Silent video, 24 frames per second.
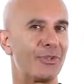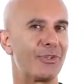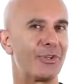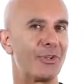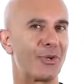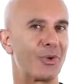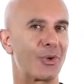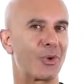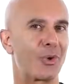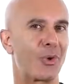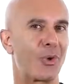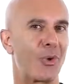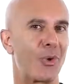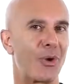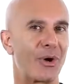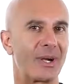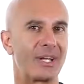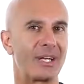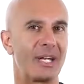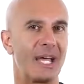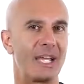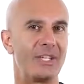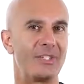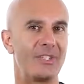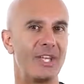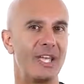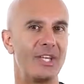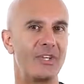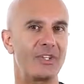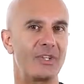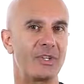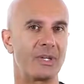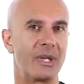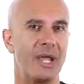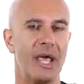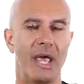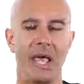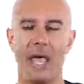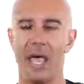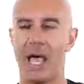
to your organization.